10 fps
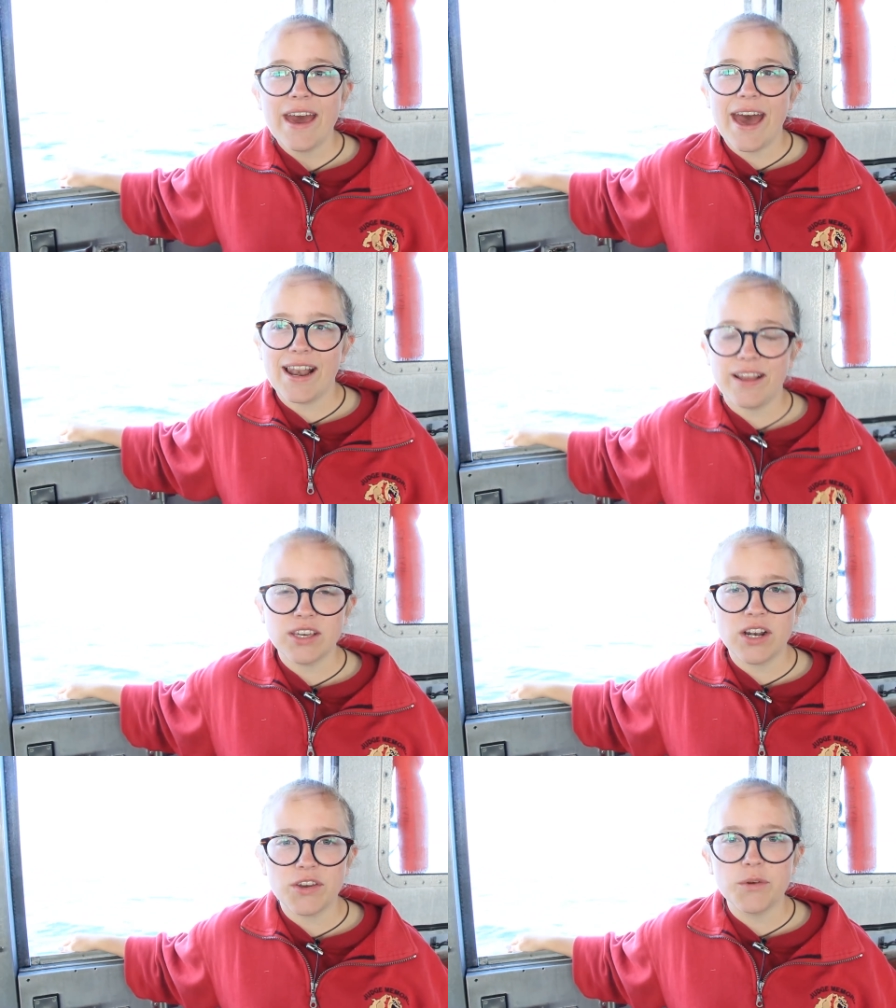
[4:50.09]
and
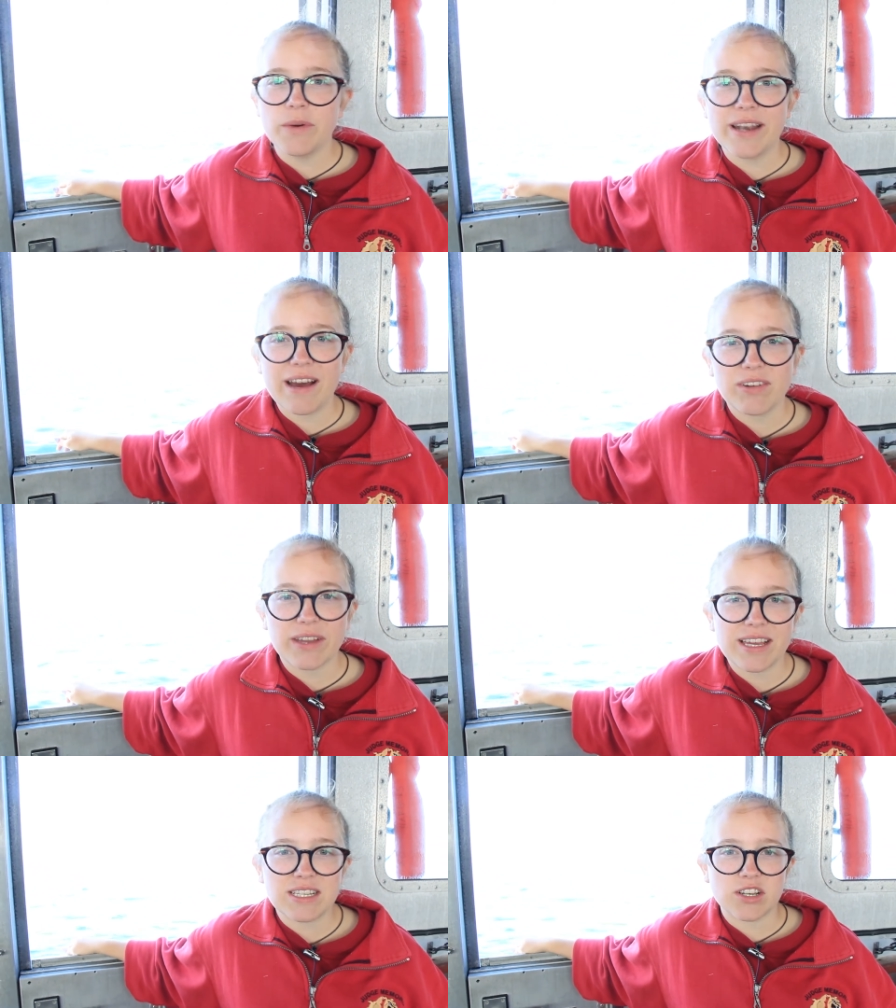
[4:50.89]
you know you would never
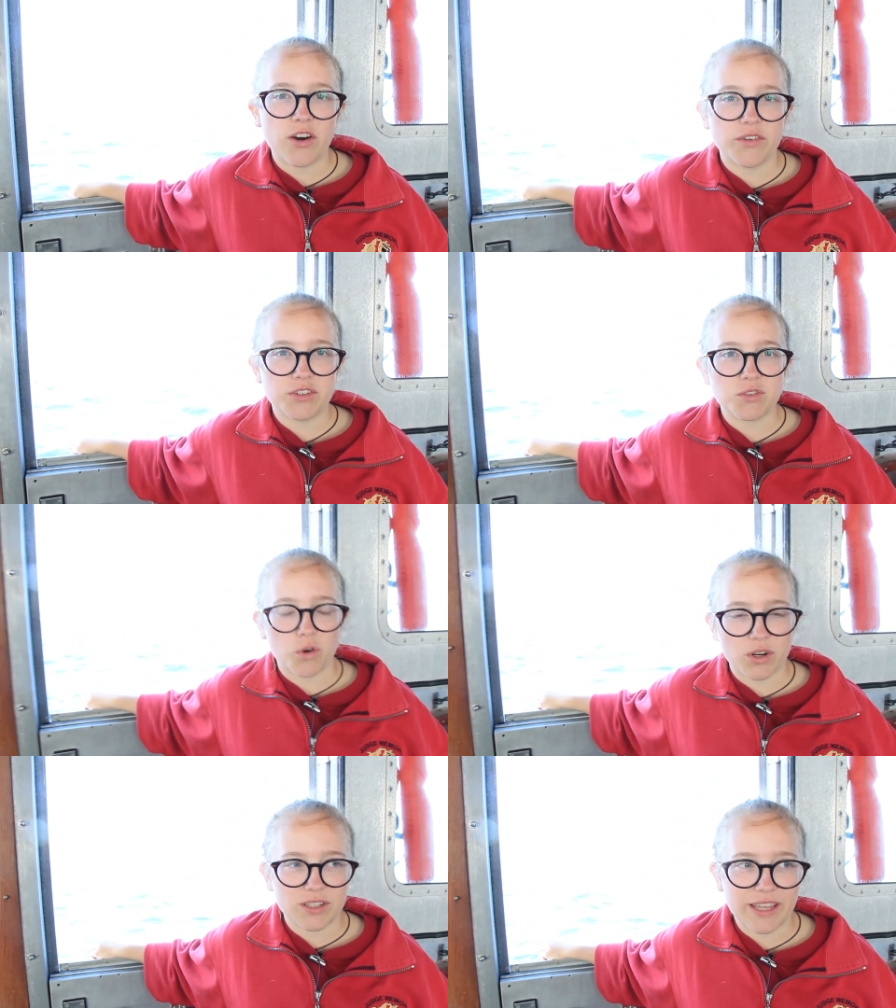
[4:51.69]
get to go
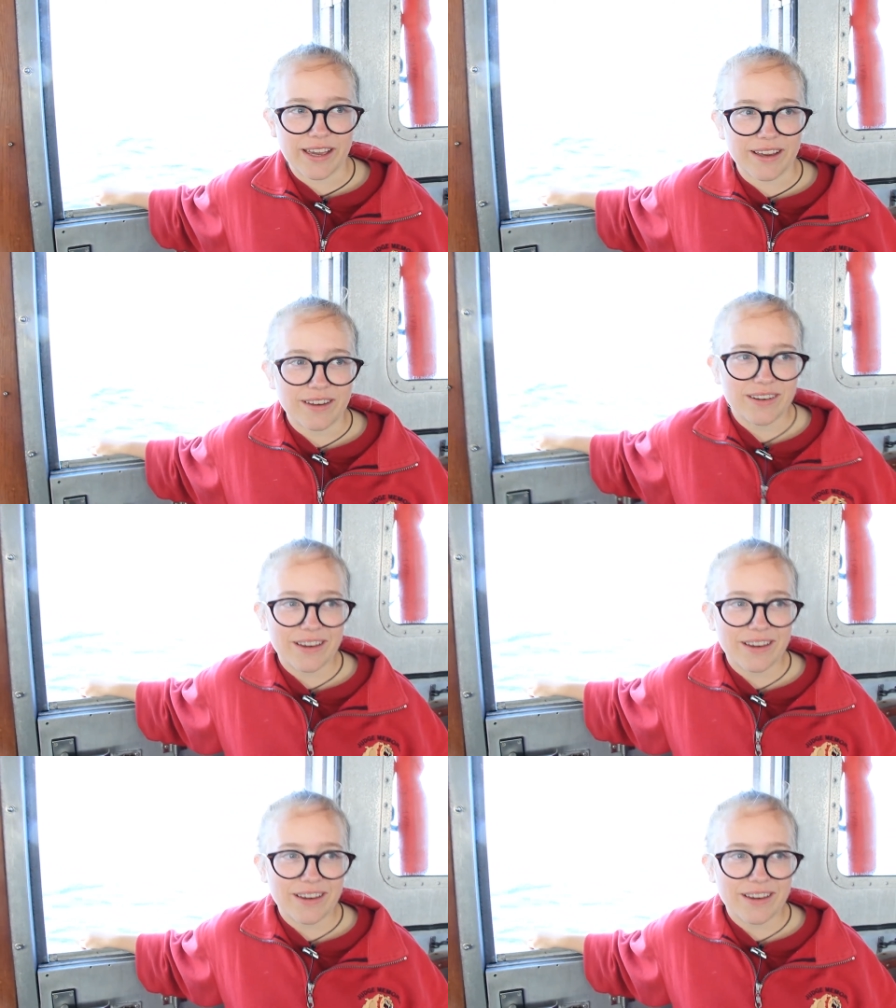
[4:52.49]
snorkeling